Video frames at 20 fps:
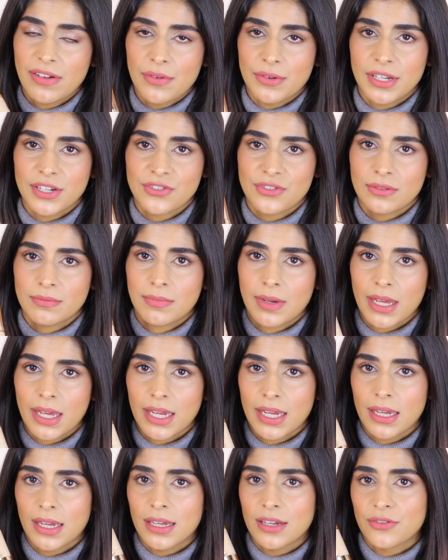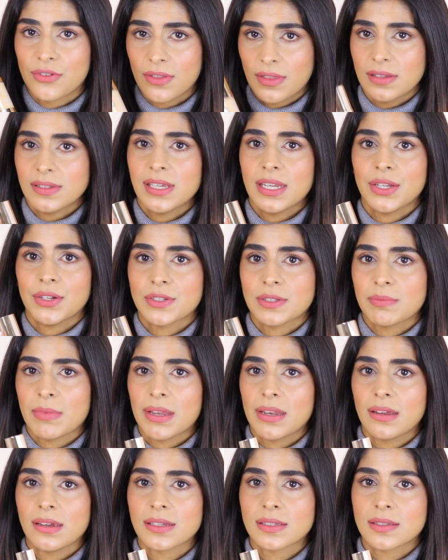foundation by Rida Zayn
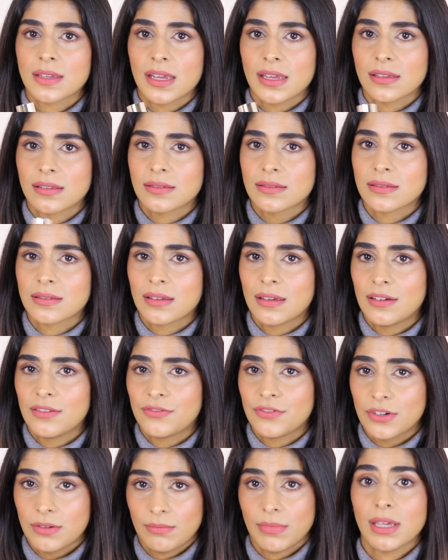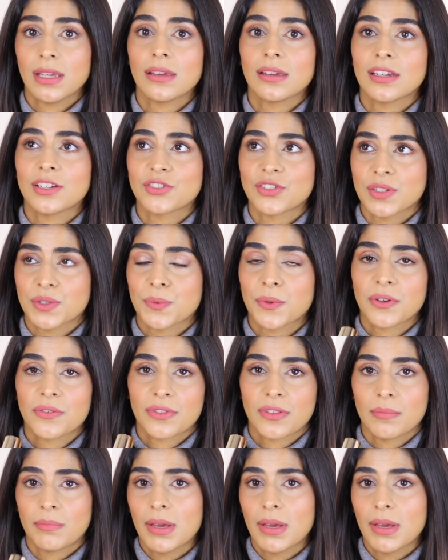Cosmetics is, for me, just one of the